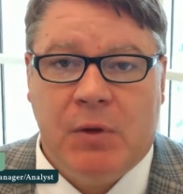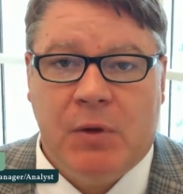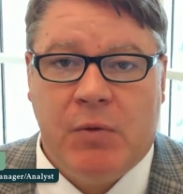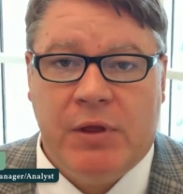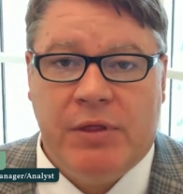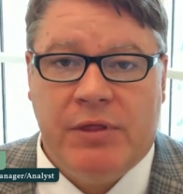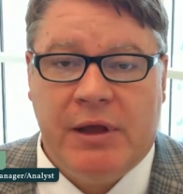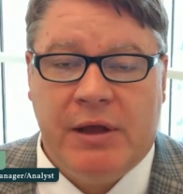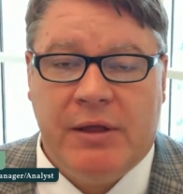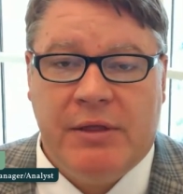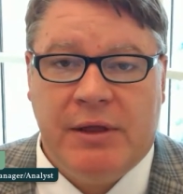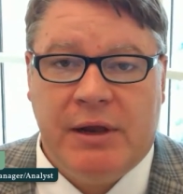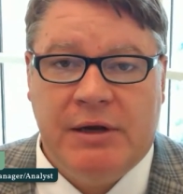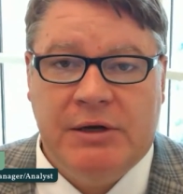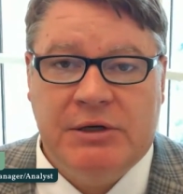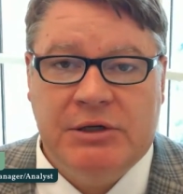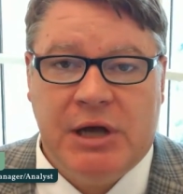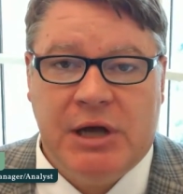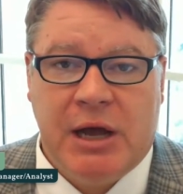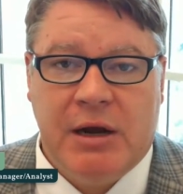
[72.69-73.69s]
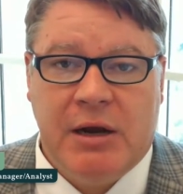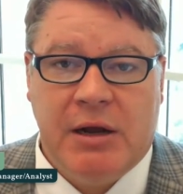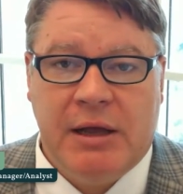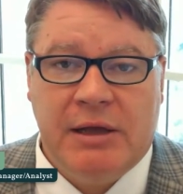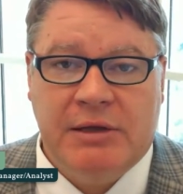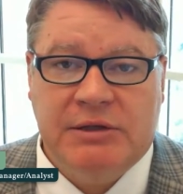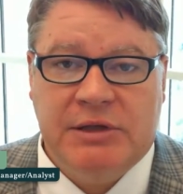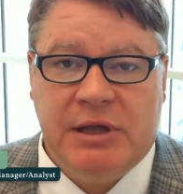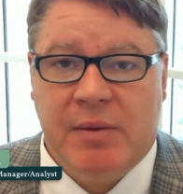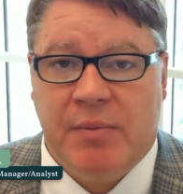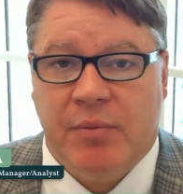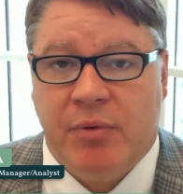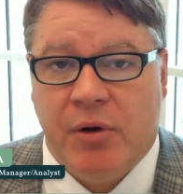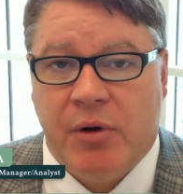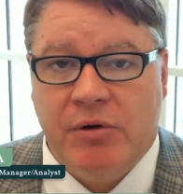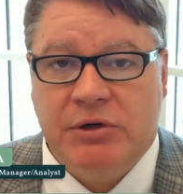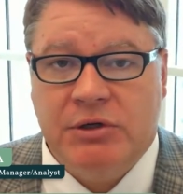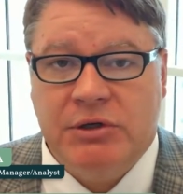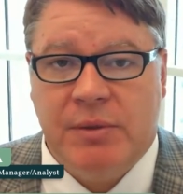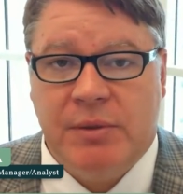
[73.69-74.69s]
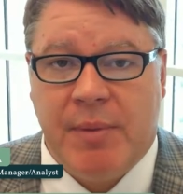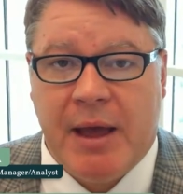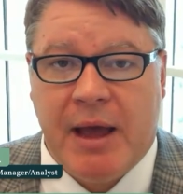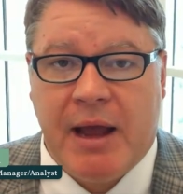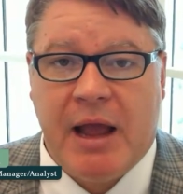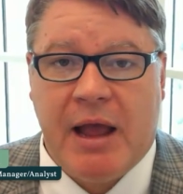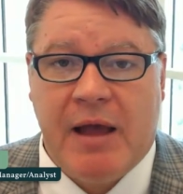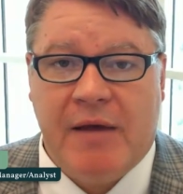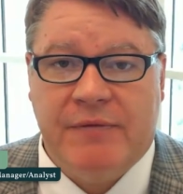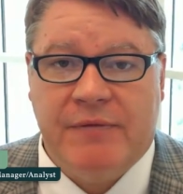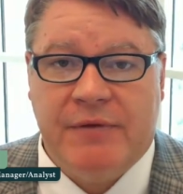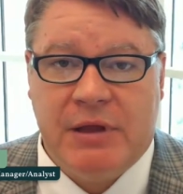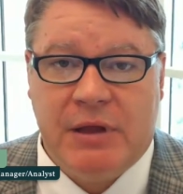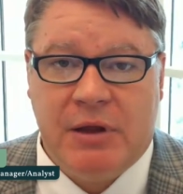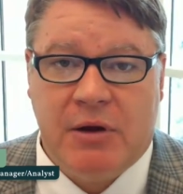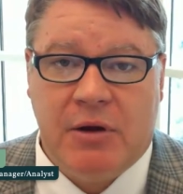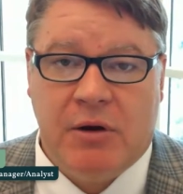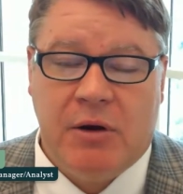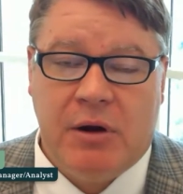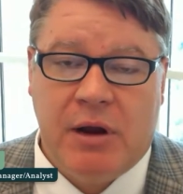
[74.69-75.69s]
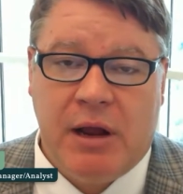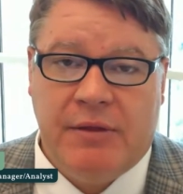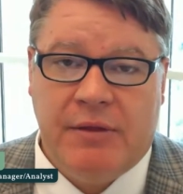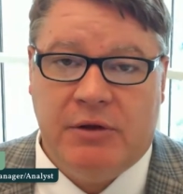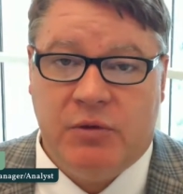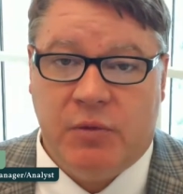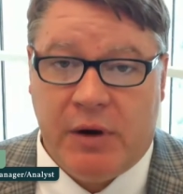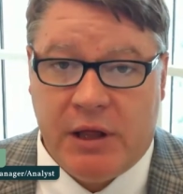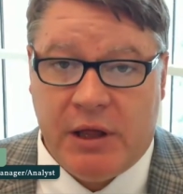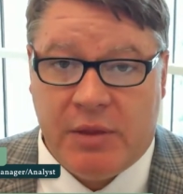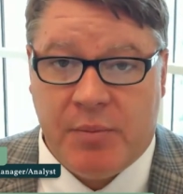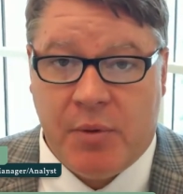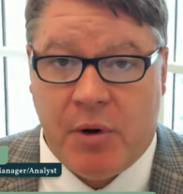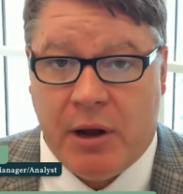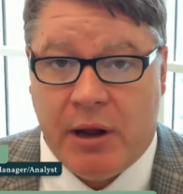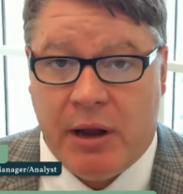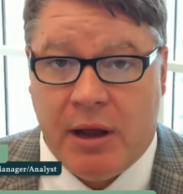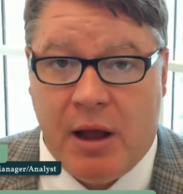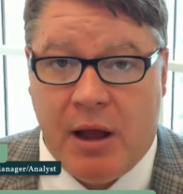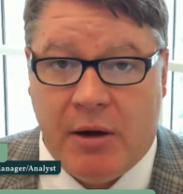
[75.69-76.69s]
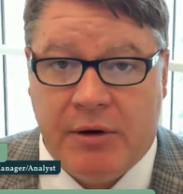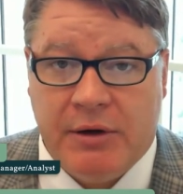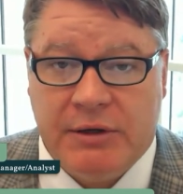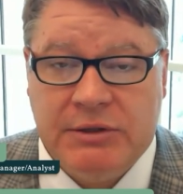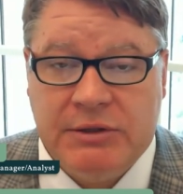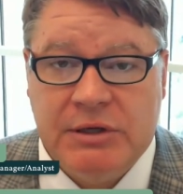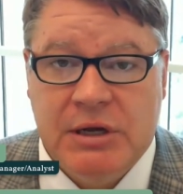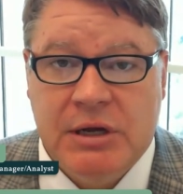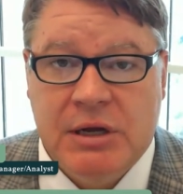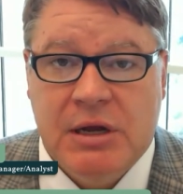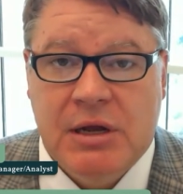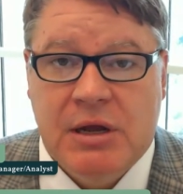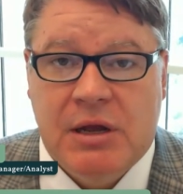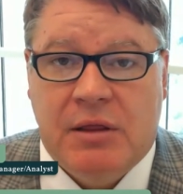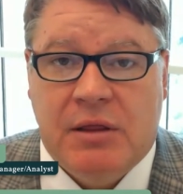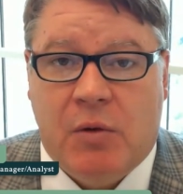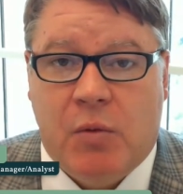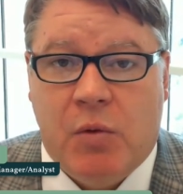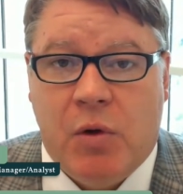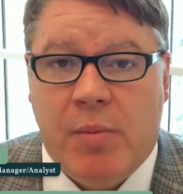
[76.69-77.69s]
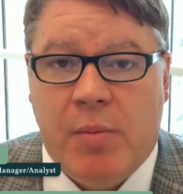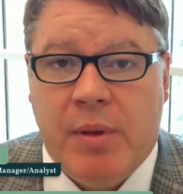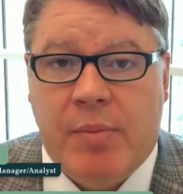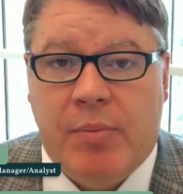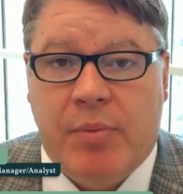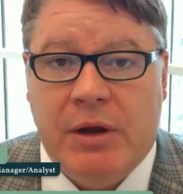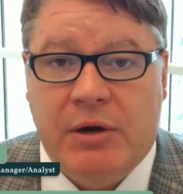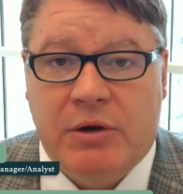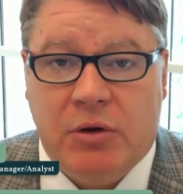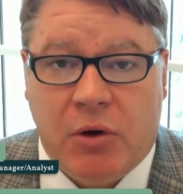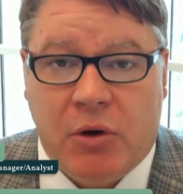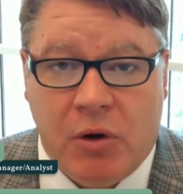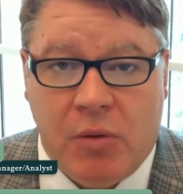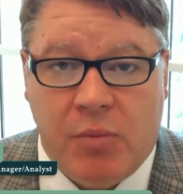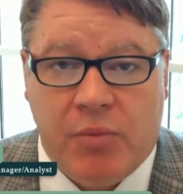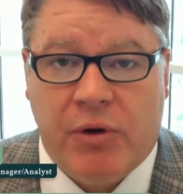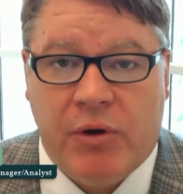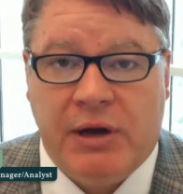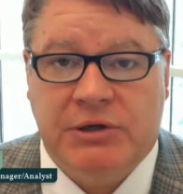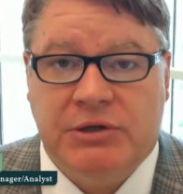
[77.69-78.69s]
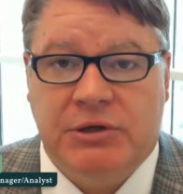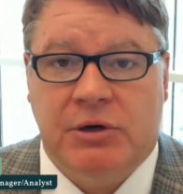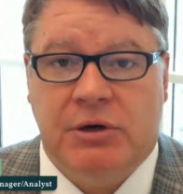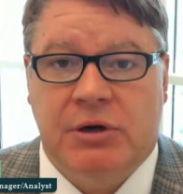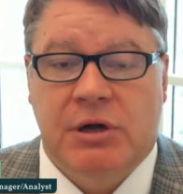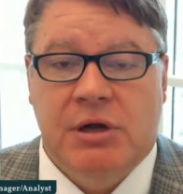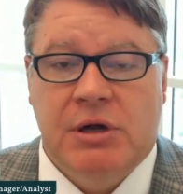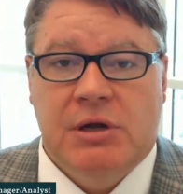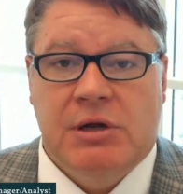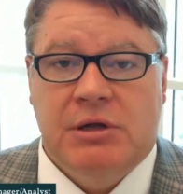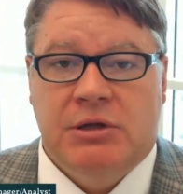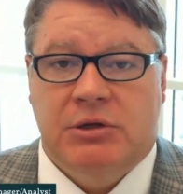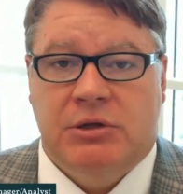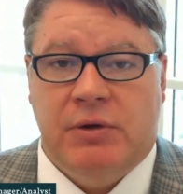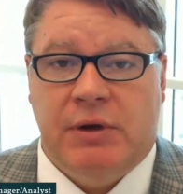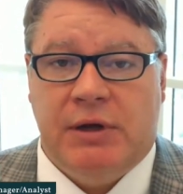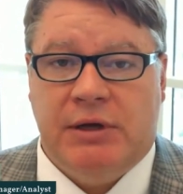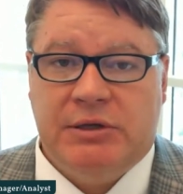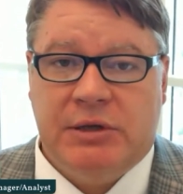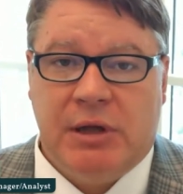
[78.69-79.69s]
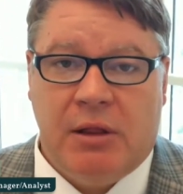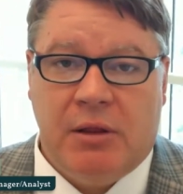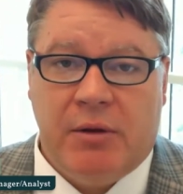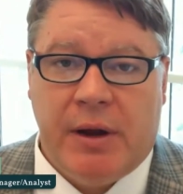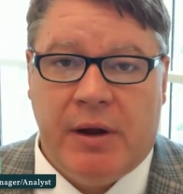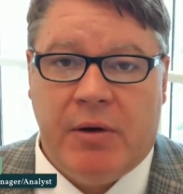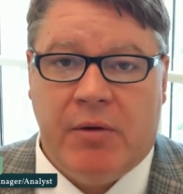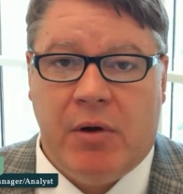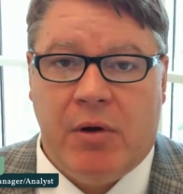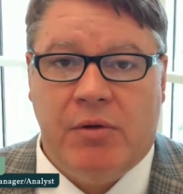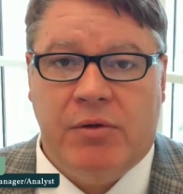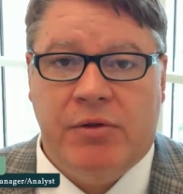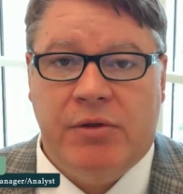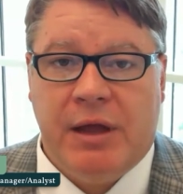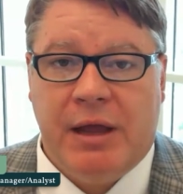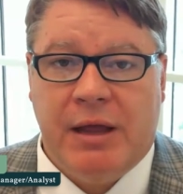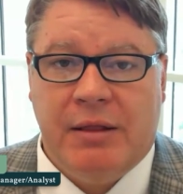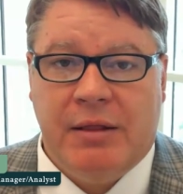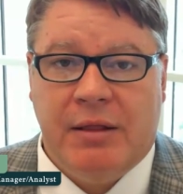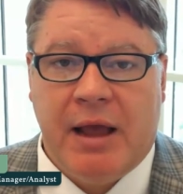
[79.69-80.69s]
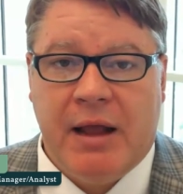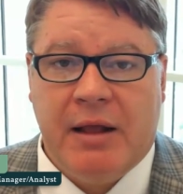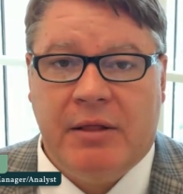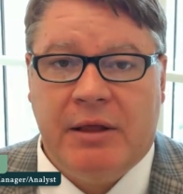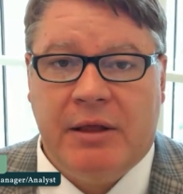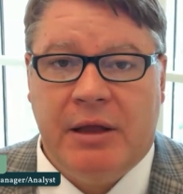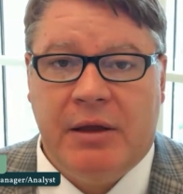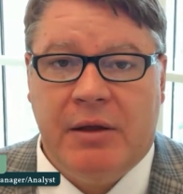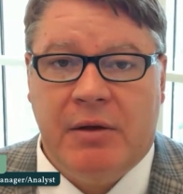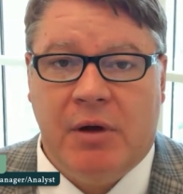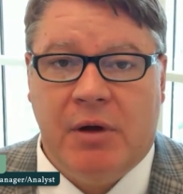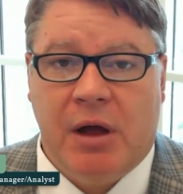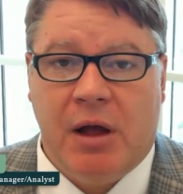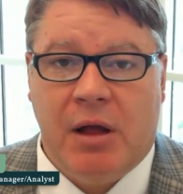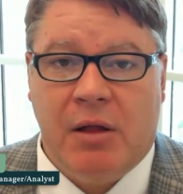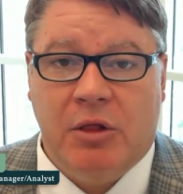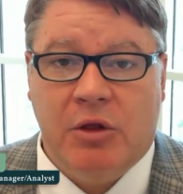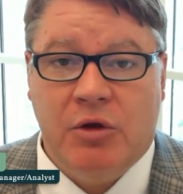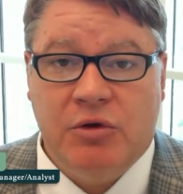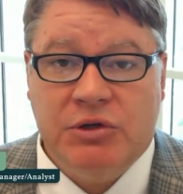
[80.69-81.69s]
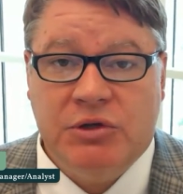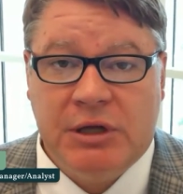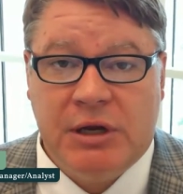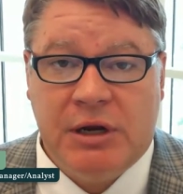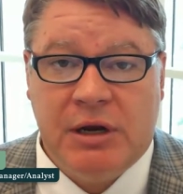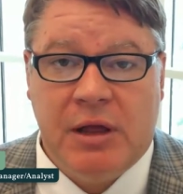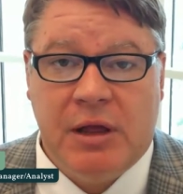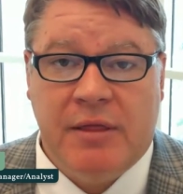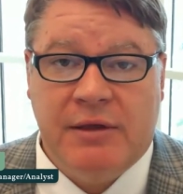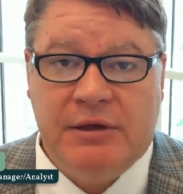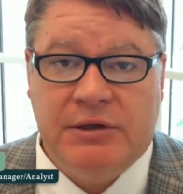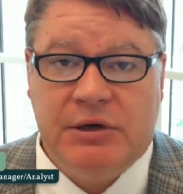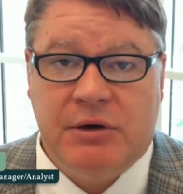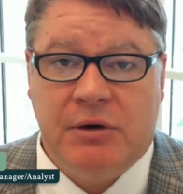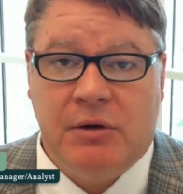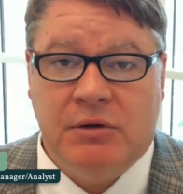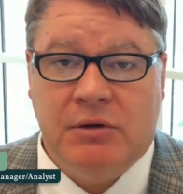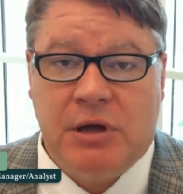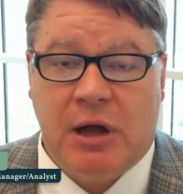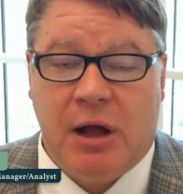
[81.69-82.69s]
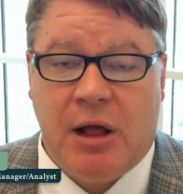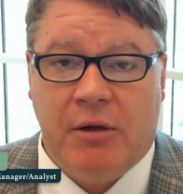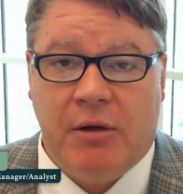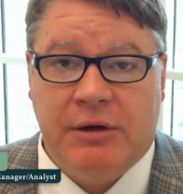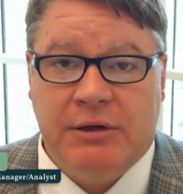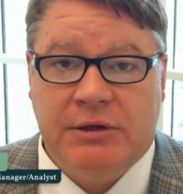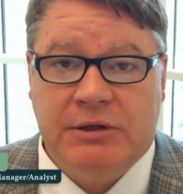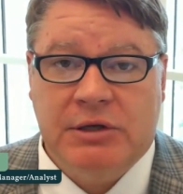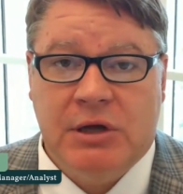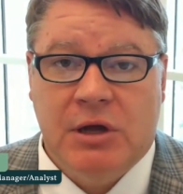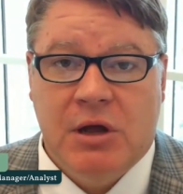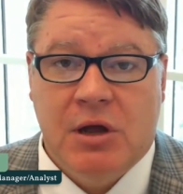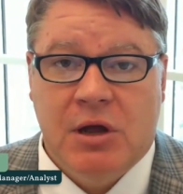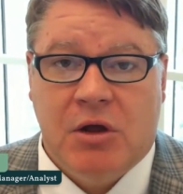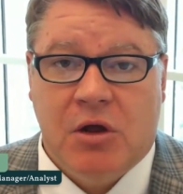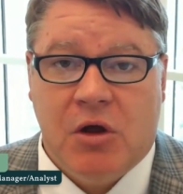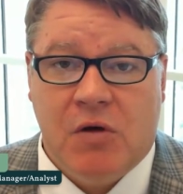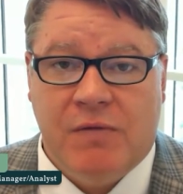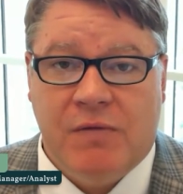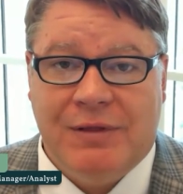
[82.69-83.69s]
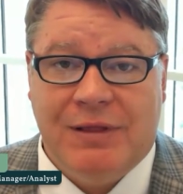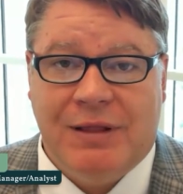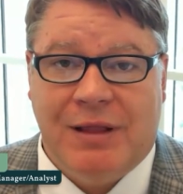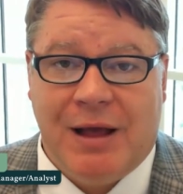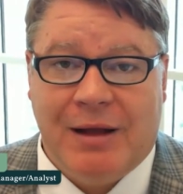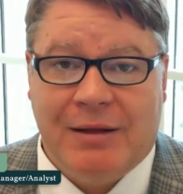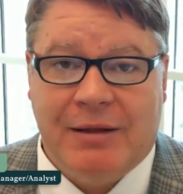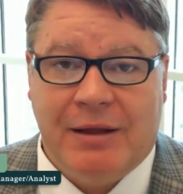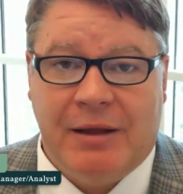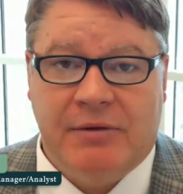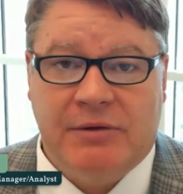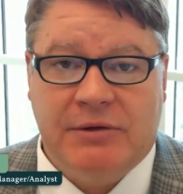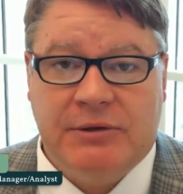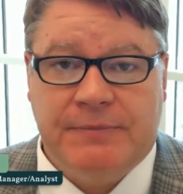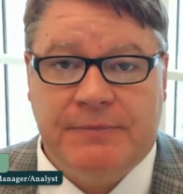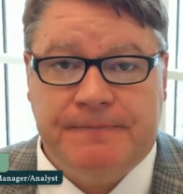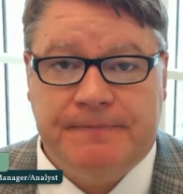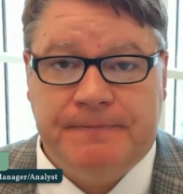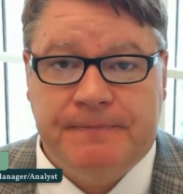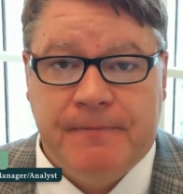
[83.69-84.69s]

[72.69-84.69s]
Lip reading: We think that in China, as they approach the back half of the year at the 20th Party Congress, there will be internal pressure to accelerate growth and likely loosen the zero tolerance COVID lockdowns.